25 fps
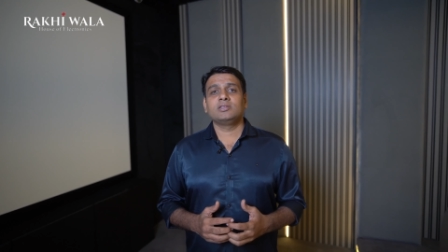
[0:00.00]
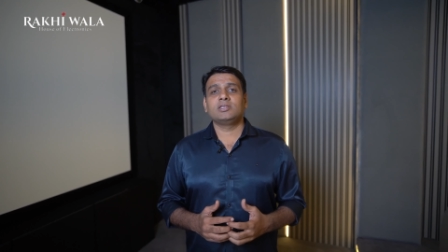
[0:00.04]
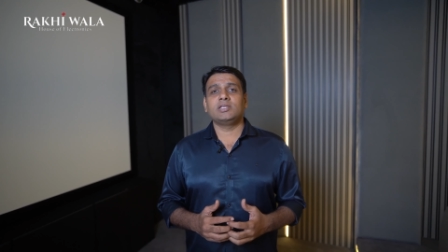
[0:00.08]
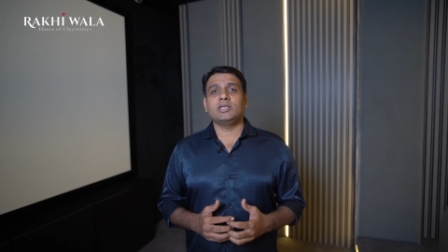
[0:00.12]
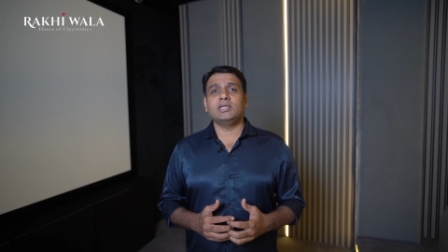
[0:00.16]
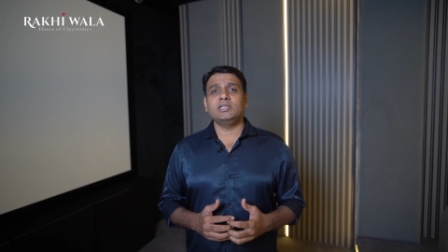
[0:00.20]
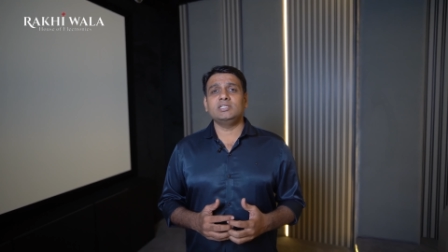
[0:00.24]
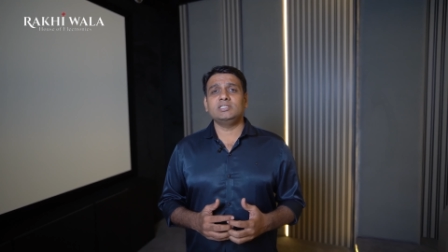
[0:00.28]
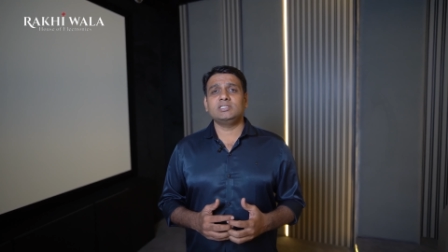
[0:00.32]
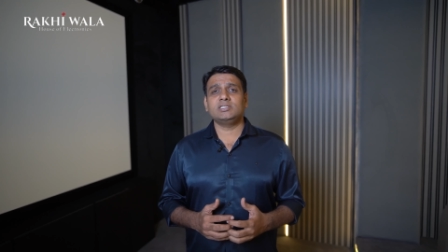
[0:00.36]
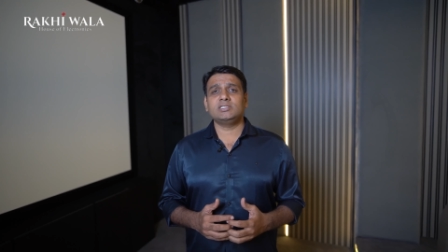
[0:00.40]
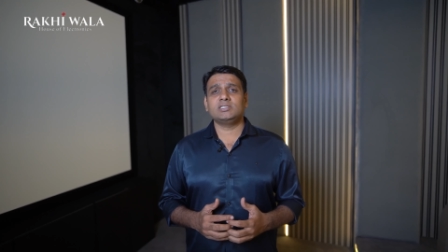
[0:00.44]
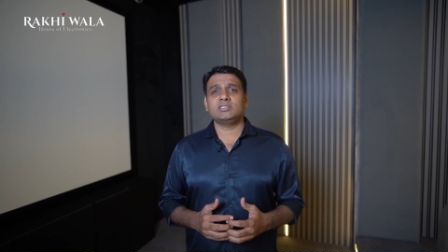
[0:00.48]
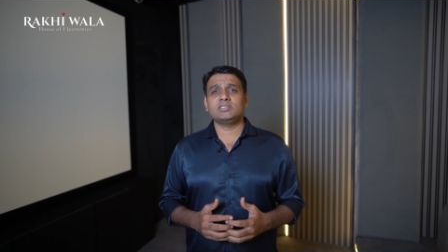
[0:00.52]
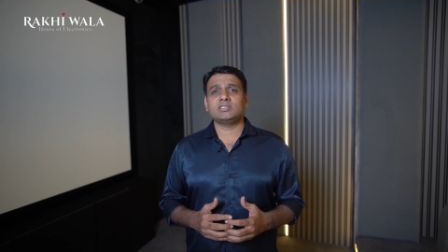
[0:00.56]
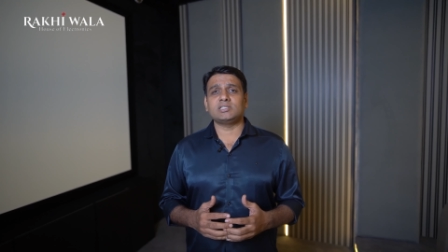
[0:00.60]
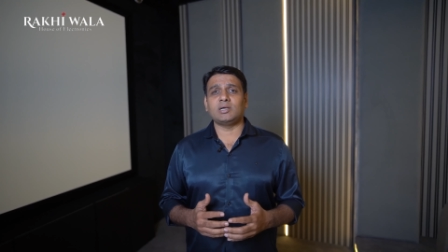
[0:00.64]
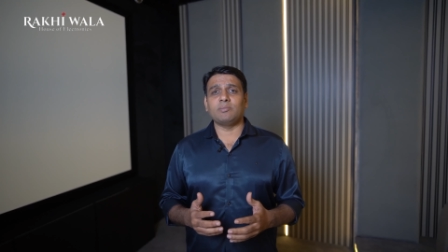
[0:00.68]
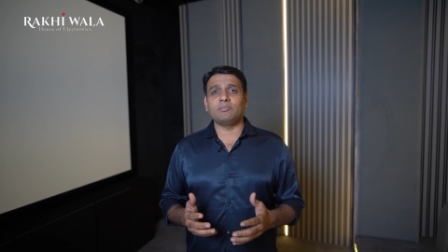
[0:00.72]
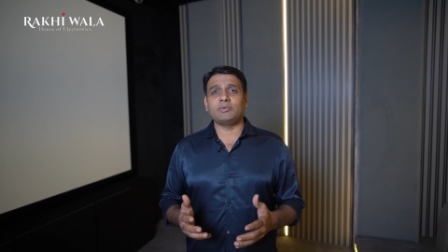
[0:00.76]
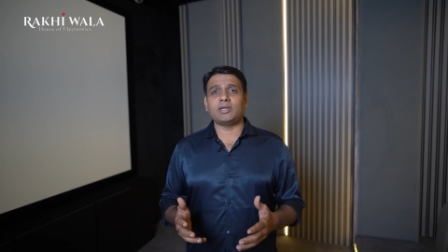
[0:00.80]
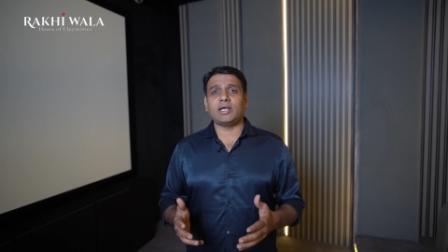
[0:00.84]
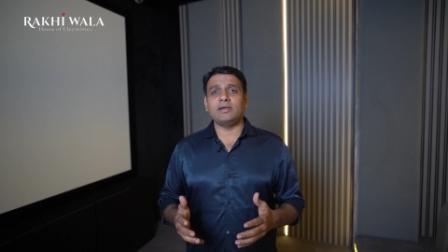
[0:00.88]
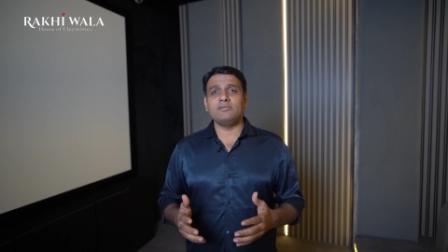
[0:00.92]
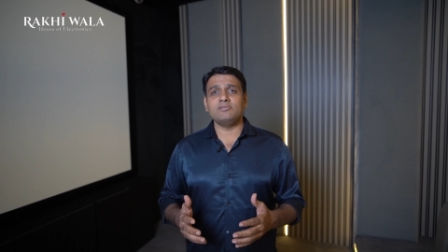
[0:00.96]
things
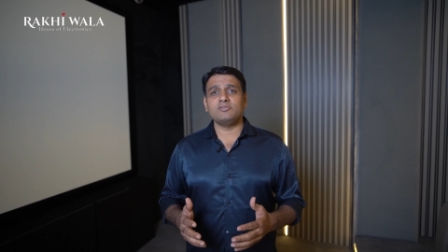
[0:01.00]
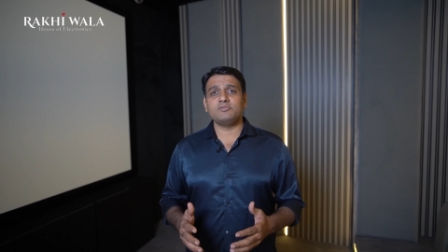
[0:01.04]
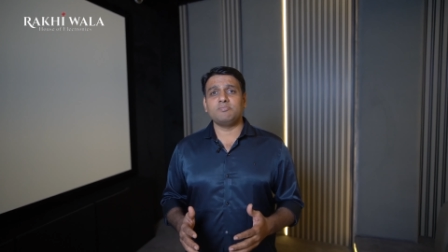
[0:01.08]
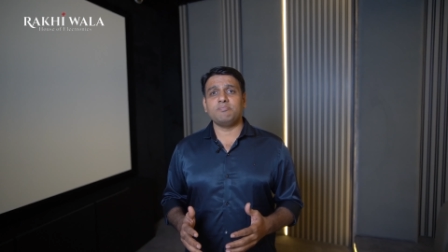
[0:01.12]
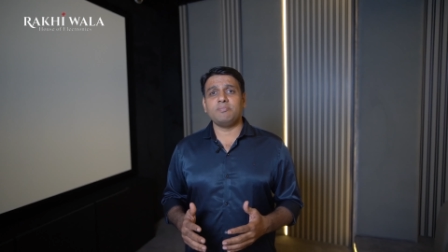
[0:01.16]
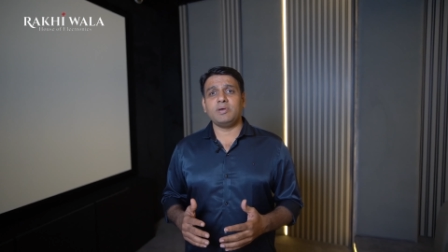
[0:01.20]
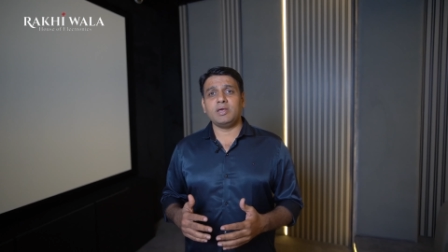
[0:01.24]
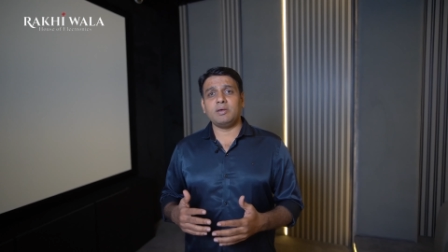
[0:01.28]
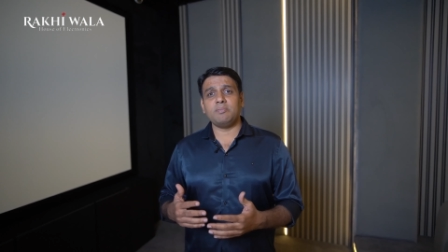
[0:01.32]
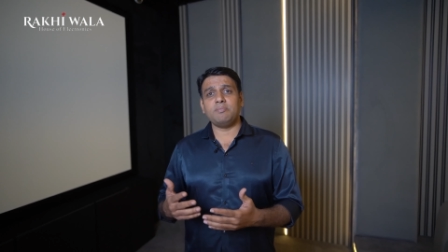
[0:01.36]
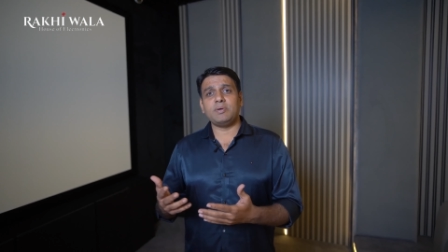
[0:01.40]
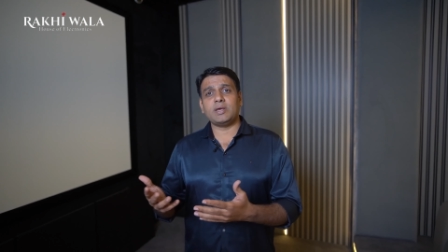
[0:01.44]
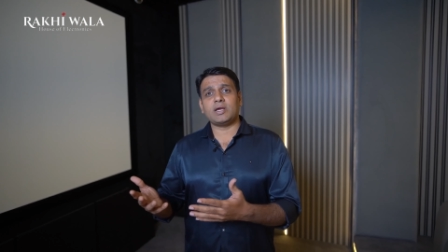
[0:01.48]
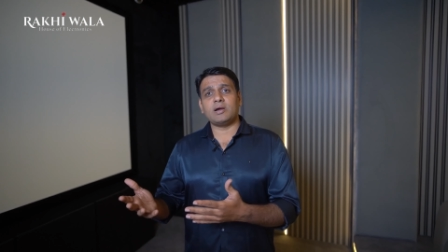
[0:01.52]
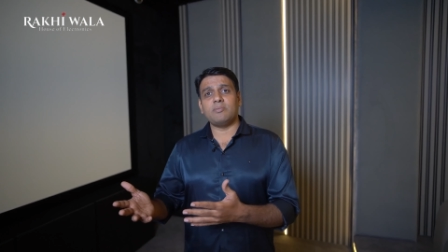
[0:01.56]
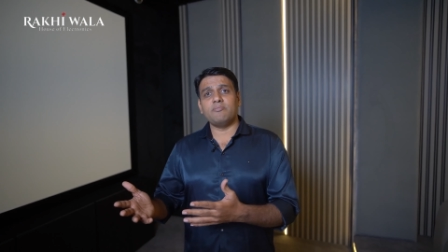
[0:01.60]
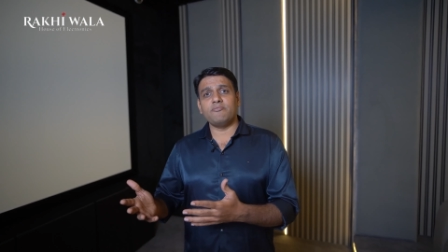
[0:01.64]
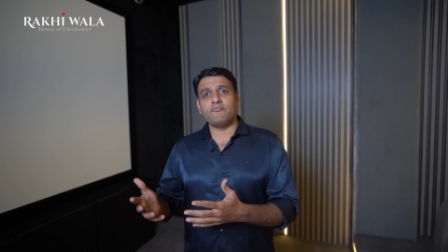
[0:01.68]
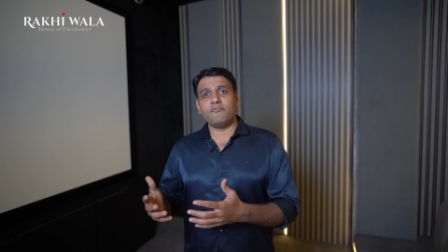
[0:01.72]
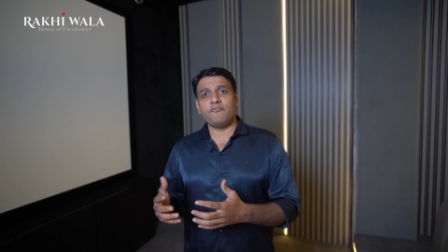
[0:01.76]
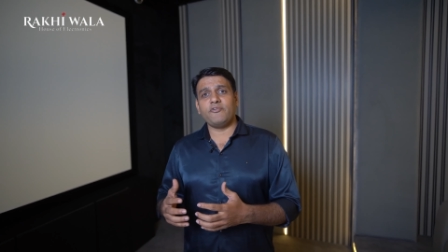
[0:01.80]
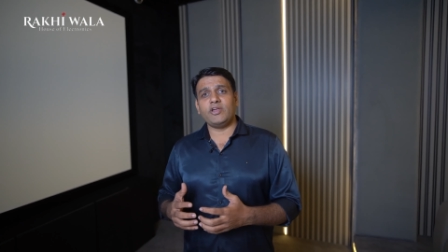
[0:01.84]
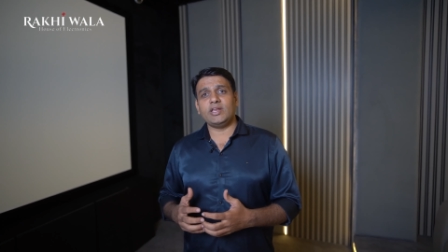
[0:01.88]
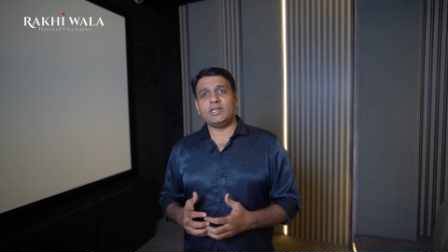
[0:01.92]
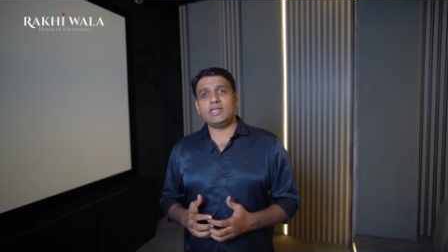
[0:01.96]
sometimes may
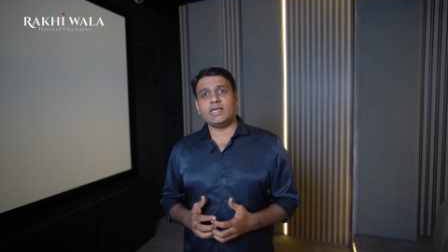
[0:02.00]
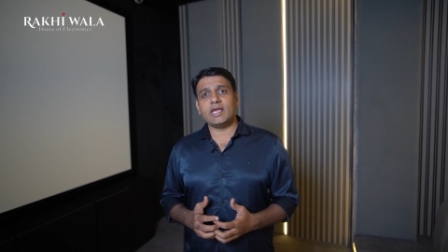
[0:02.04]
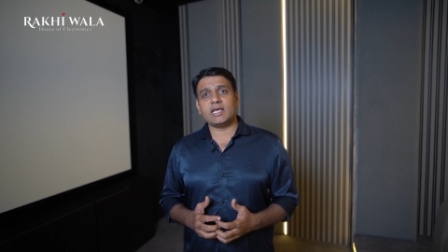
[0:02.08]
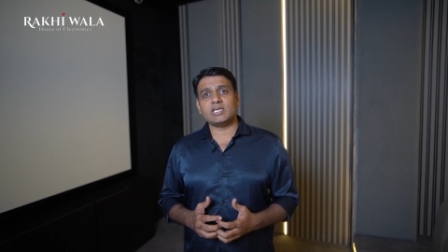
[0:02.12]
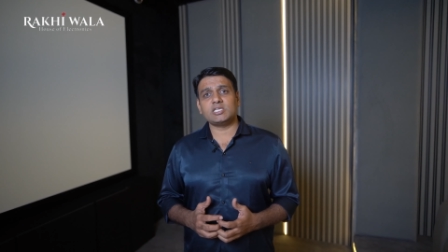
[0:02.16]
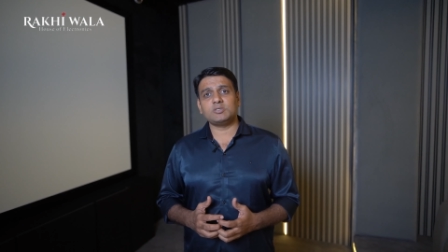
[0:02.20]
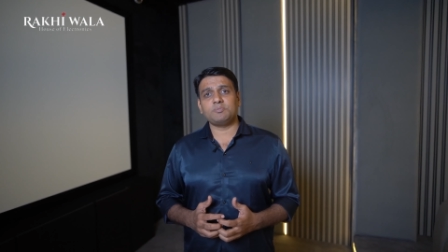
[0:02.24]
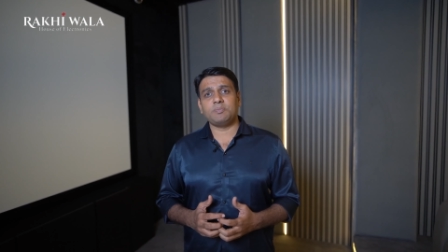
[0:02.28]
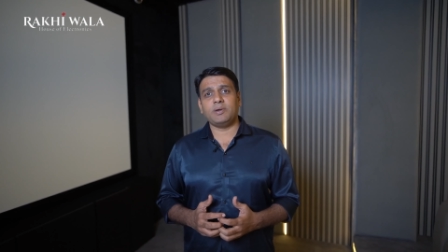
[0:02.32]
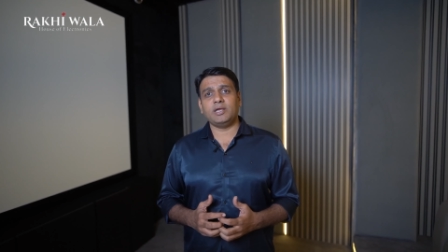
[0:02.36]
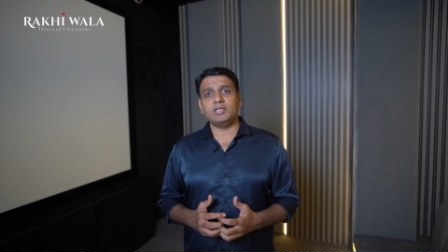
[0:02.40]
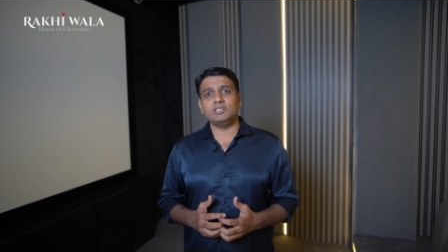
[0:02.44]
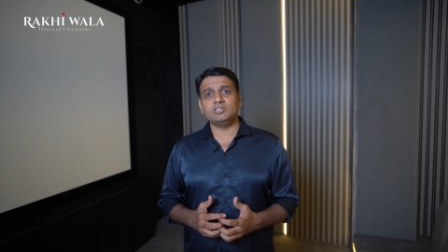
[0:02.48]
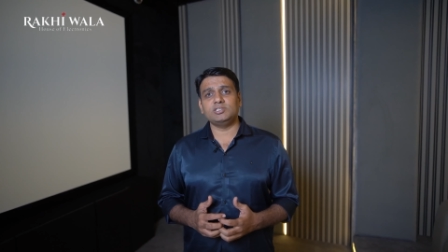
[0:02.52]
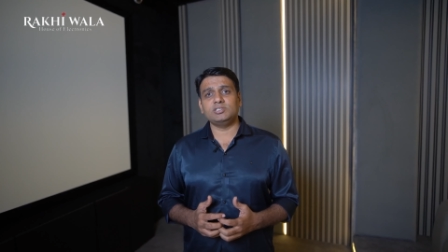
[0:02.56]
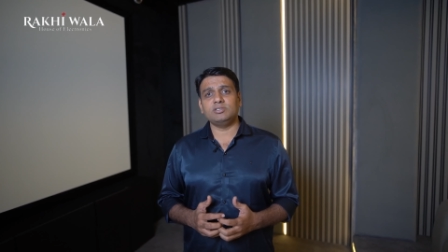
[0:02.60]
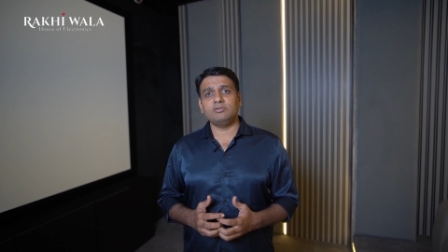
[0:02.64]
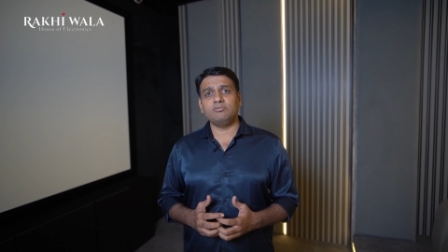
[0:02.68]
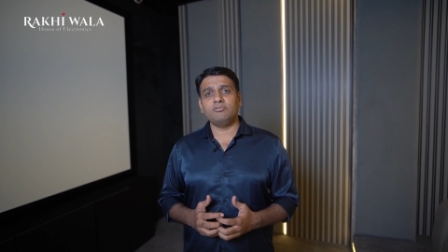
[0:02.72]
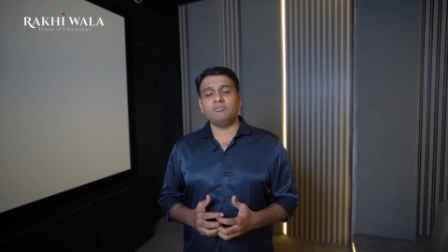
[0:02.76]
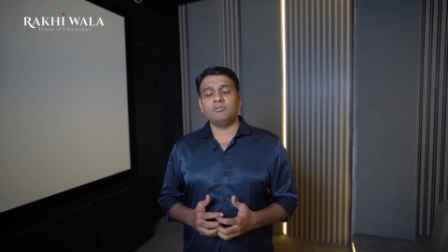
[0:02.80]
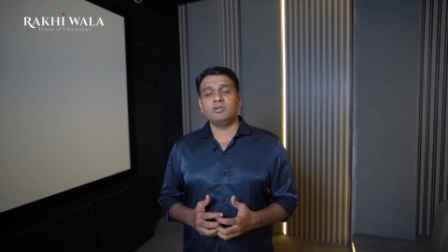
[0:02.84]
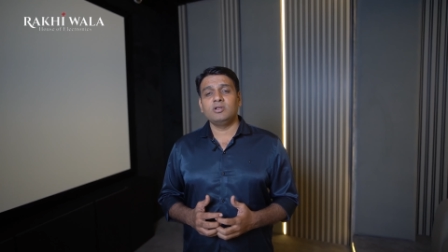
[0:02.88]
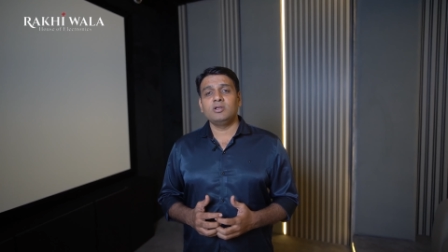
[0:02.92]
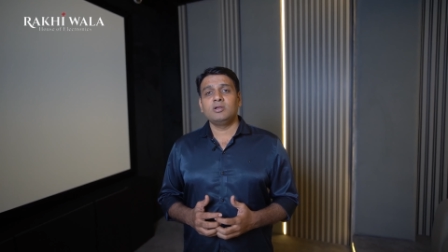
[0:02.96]
become very
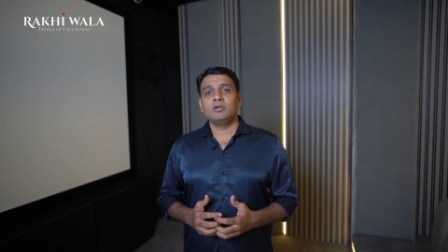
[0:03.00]
expensive,